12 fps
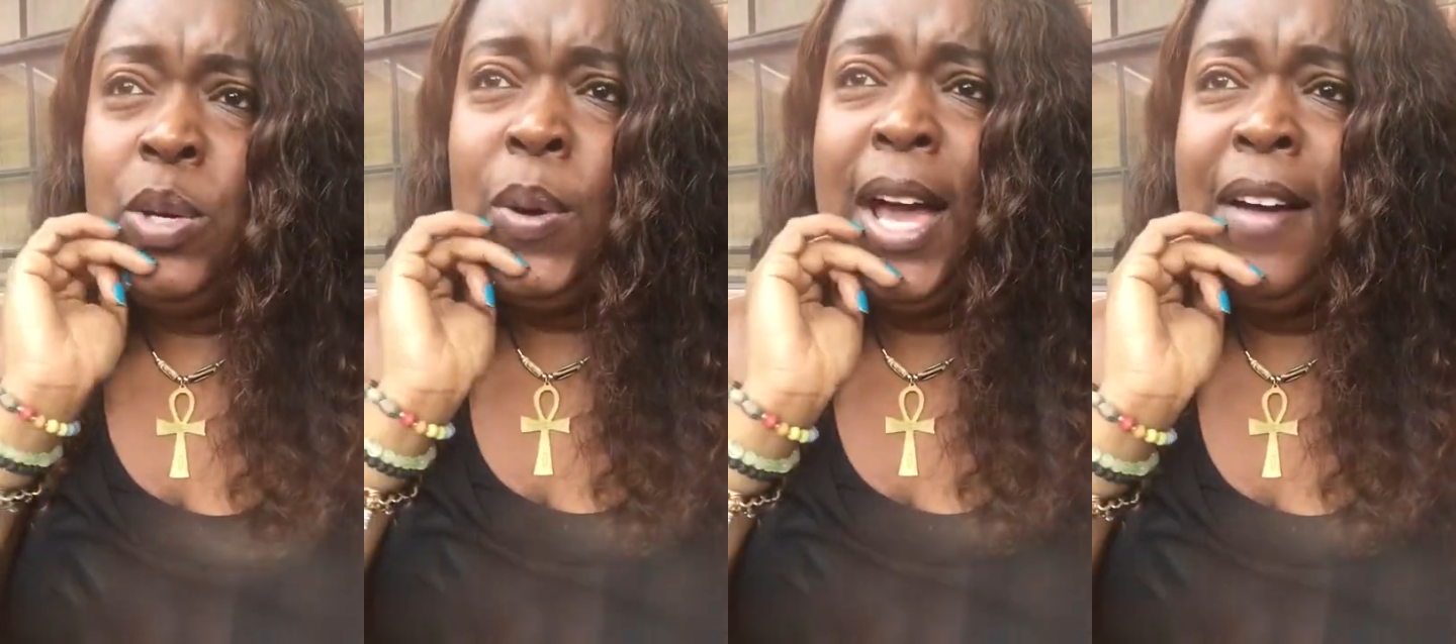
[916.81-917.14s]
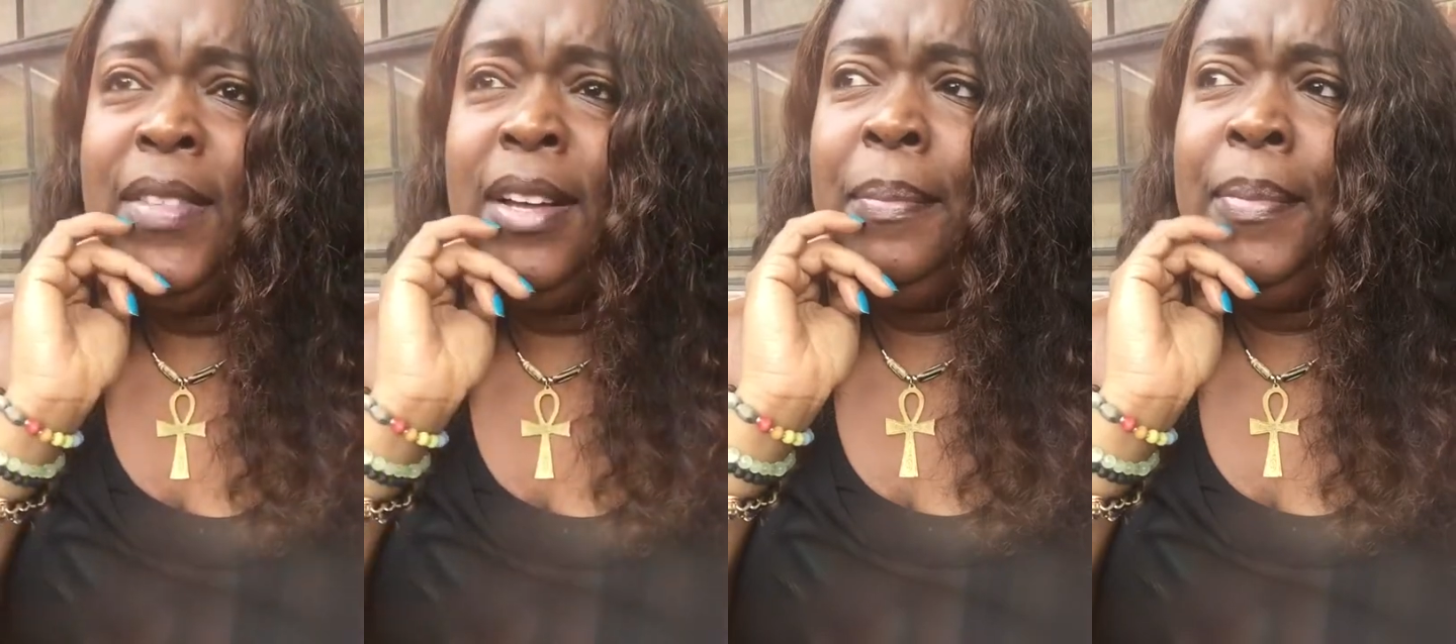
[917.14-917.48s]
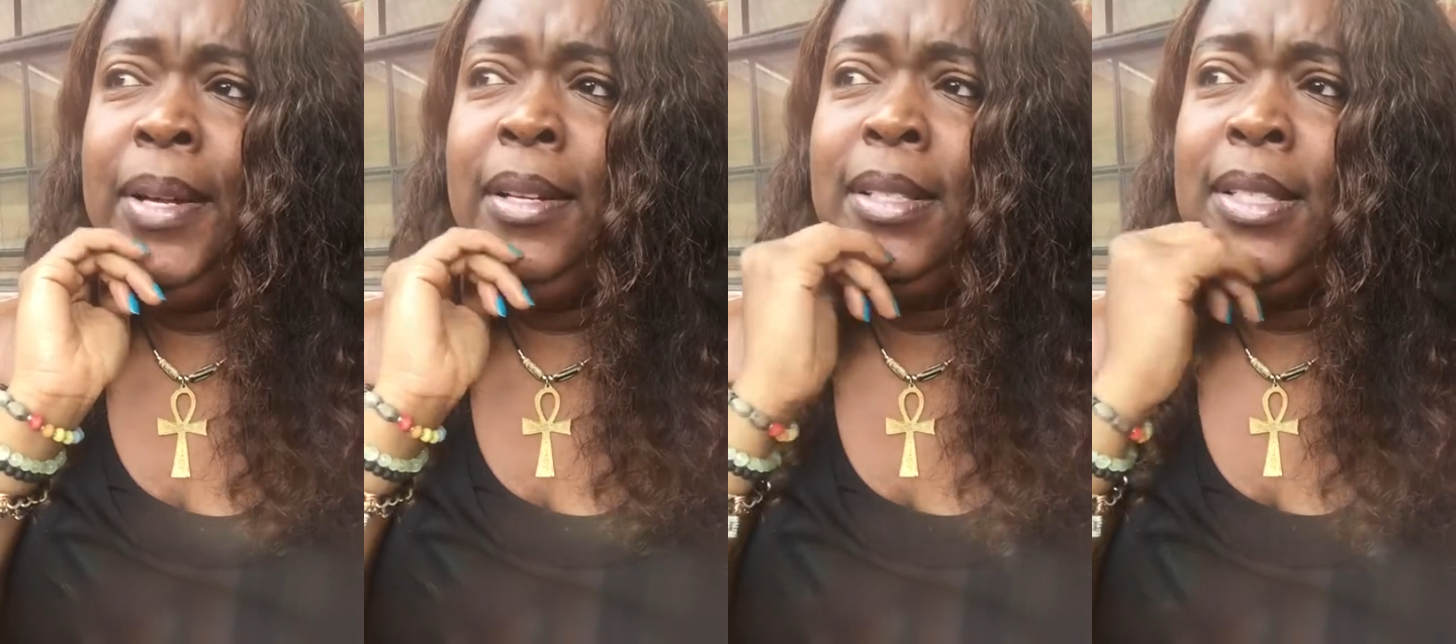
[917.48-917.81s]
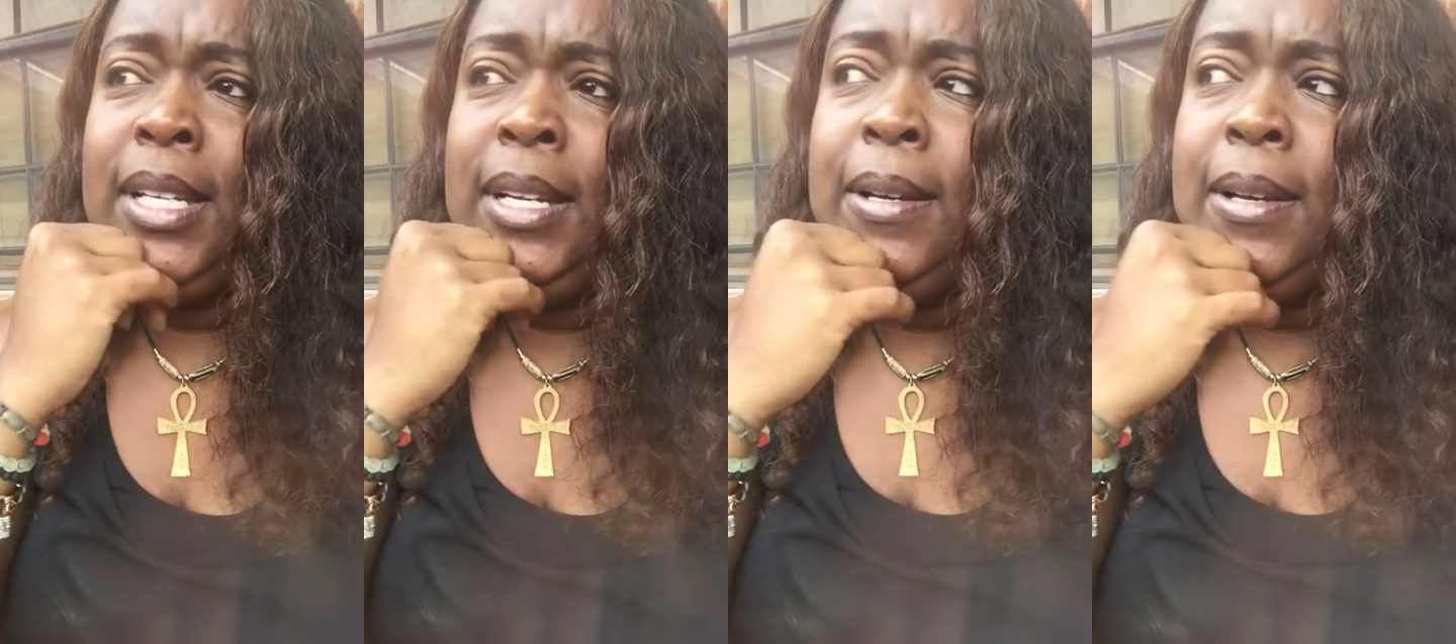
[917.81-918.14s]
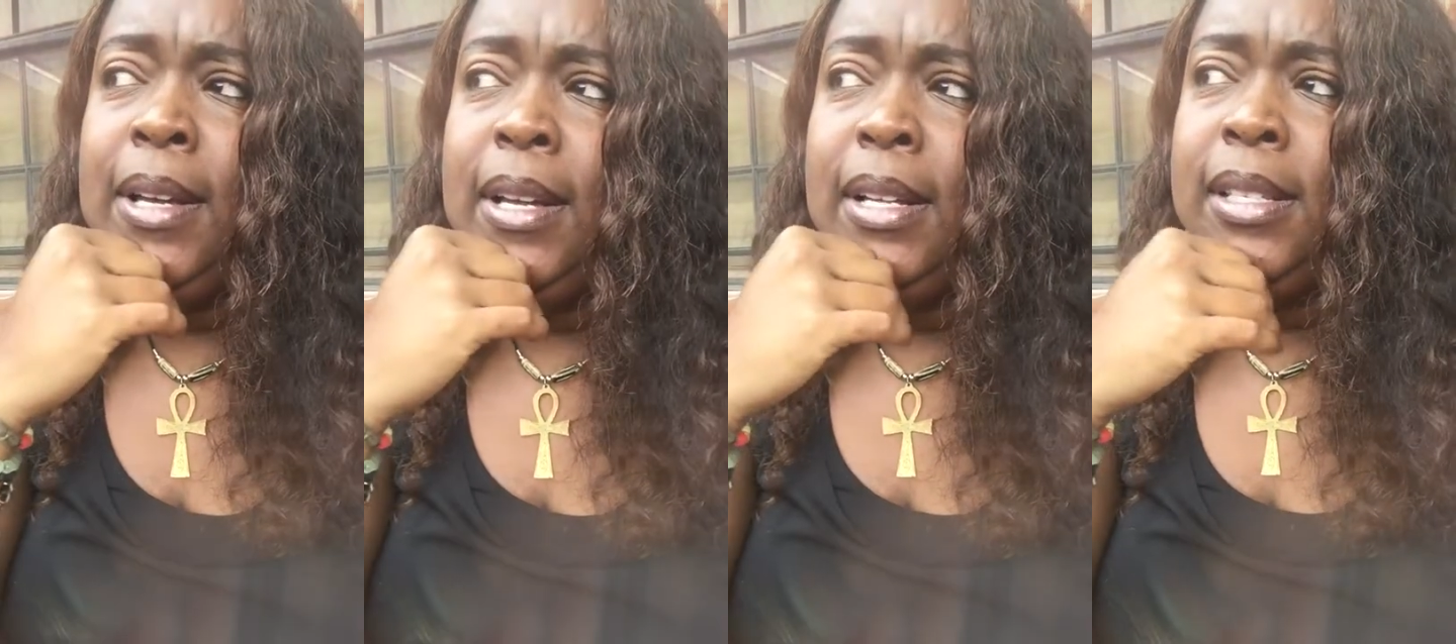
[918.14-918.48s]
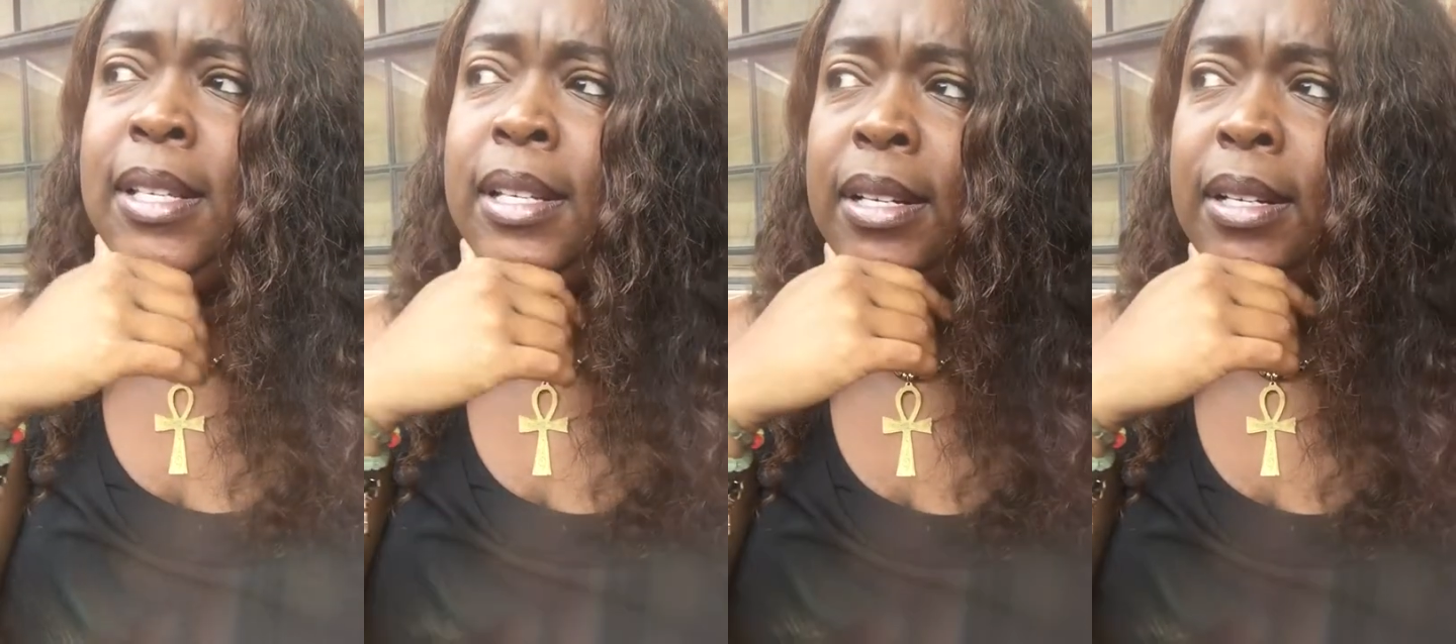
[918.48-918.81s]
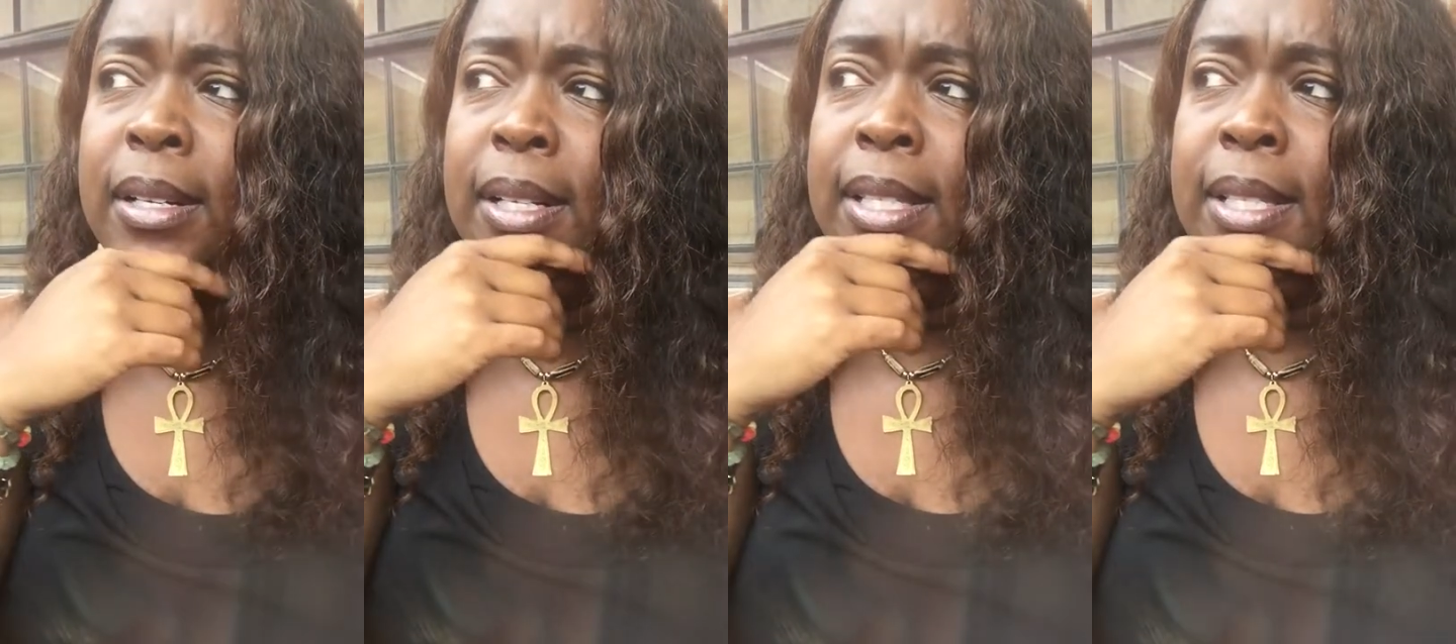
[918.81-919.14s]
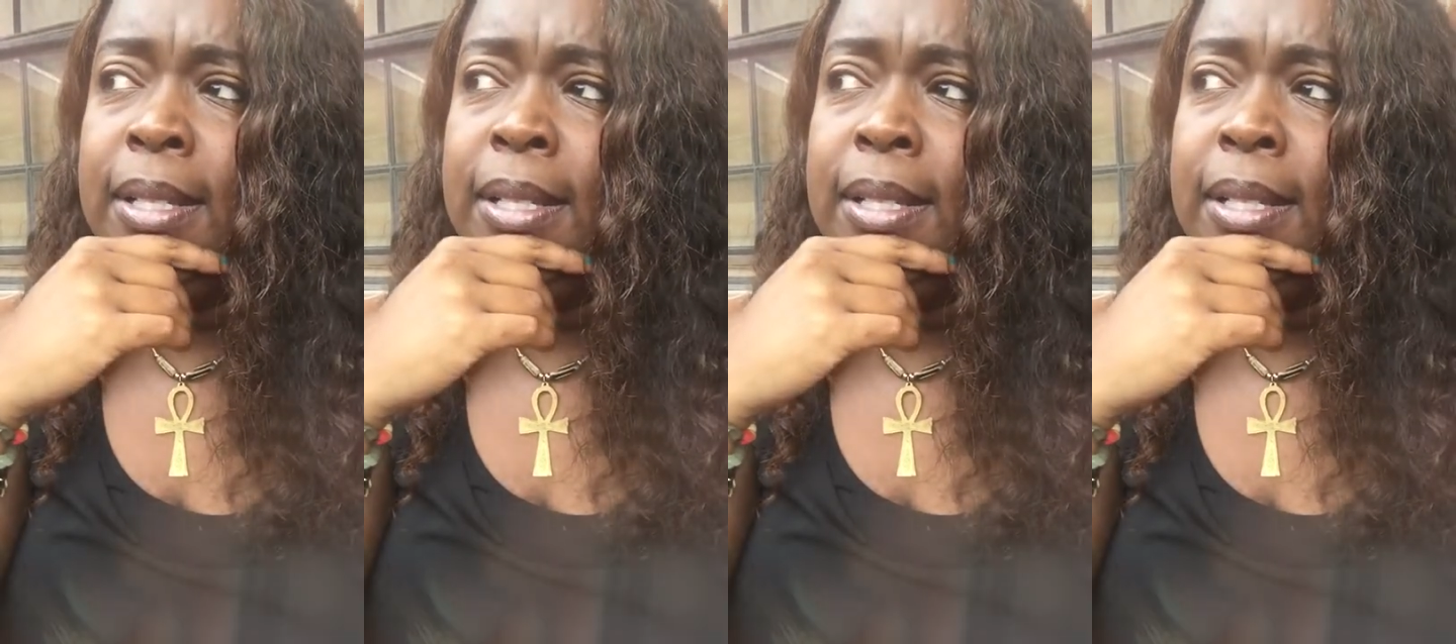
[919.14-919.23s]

You have the ability to